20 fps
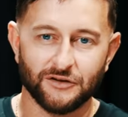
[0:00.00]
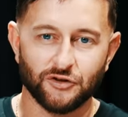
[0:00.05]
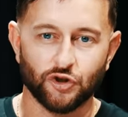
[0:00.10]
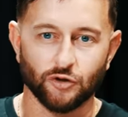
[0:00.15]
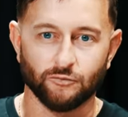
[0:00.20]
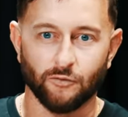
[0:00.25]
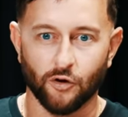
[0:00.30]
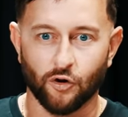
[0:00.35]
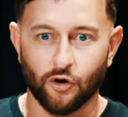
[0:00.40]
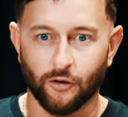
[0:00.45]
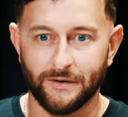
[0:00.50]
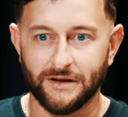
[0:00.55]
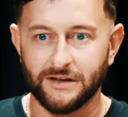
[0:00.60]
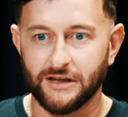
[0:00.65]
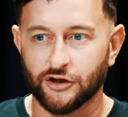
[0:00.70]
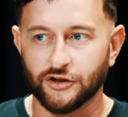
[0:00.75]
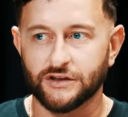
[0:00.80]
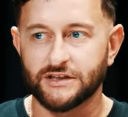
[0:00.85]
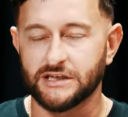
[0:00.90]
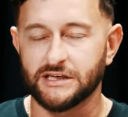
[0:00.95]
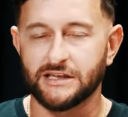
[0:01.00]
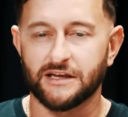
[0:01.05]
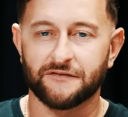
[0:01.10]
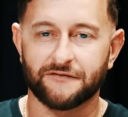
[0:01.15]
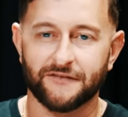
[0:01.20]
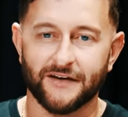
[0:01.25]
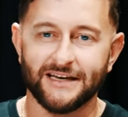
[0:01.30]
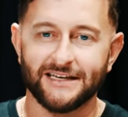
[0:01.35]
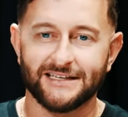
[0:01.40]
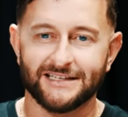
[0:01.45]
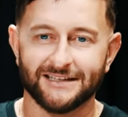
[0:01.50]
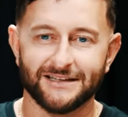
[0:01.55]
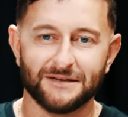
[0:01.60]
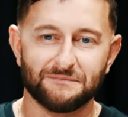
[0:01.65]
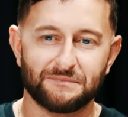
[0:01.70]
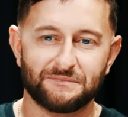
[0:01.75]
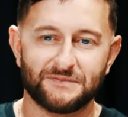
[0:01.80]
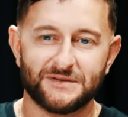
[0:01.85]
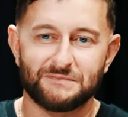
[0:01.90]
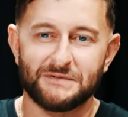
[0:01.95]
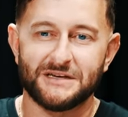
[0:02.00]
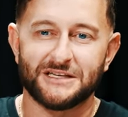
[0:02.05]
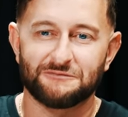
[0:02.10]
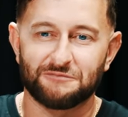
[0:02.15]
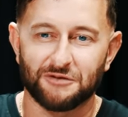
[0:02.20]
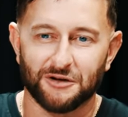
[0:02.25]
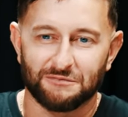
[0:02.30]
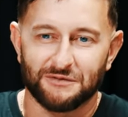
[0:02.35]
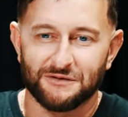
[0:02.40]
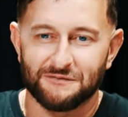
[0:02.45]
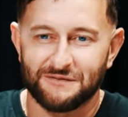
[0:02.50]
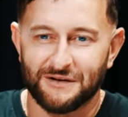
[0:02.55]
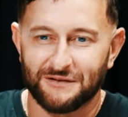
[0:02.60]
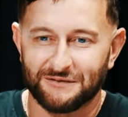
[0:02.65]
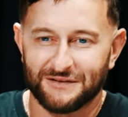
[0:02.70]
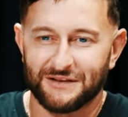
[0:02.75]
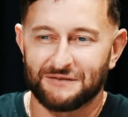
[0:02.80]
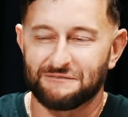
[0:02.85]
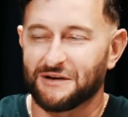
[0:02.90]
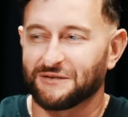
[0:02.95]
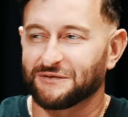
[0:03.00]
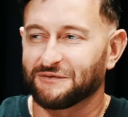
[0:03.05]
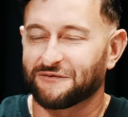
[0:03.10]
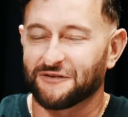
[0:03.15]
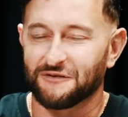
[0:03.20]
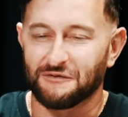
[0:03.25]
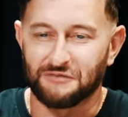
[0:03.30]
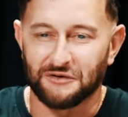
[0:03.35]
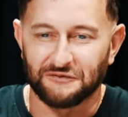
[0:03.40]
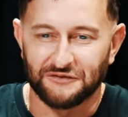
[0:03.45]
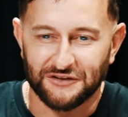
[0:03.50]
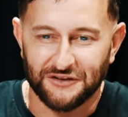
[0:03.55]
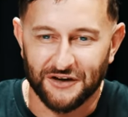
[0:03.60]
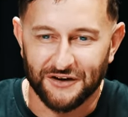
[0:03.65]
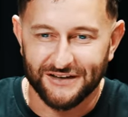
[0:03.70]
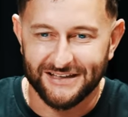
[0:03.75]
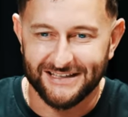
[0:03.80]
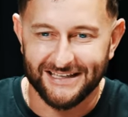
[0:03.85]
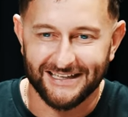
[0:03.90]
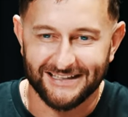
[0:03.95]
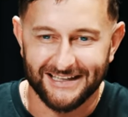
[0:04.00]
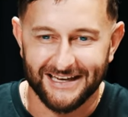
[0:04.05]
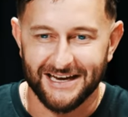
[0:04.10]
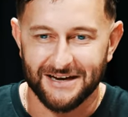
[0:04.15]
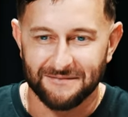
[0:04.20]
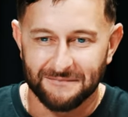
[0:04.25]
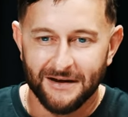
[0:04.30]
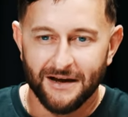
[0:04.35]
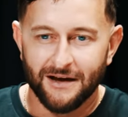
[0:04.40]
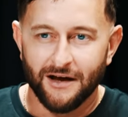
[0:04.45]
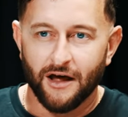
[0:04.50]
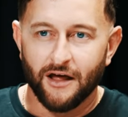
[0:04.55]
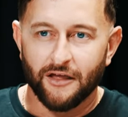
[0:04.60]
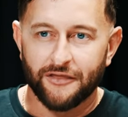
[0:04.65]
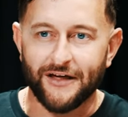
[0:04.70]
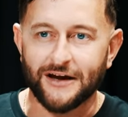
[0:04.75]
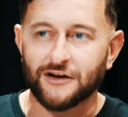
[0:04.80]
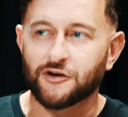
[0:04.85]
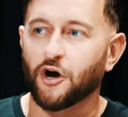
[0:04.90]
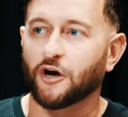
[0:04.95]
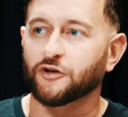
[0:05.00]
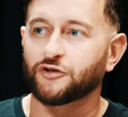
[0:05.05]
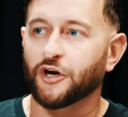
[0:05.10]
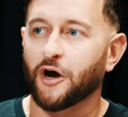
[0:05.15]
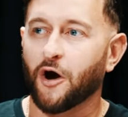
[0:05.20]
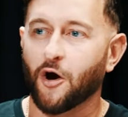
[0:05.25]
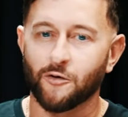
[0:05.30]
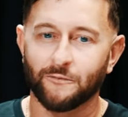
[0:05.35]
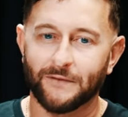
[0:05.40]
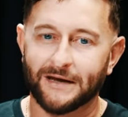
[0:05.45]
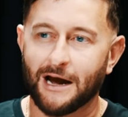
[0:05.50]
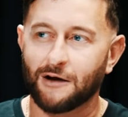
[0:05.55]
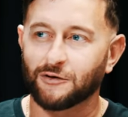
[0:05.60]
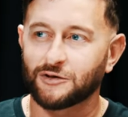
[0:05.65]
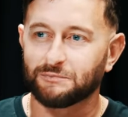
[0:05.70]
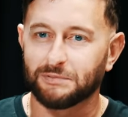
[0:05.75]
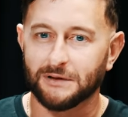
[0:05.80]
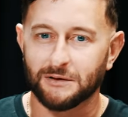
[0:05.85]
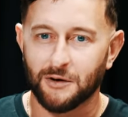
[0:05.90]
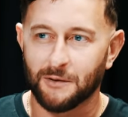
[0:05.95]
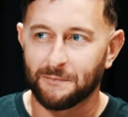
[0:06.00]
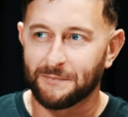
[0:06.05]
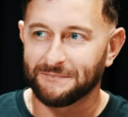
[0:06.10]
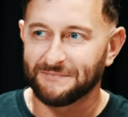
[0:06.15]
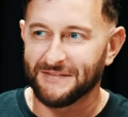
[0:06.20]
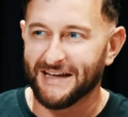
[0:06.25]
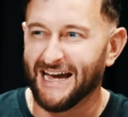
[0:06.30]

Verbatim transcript: someone come in, you could see their face, and the speech above the dog said, "Thank God you're home, the couch blew up."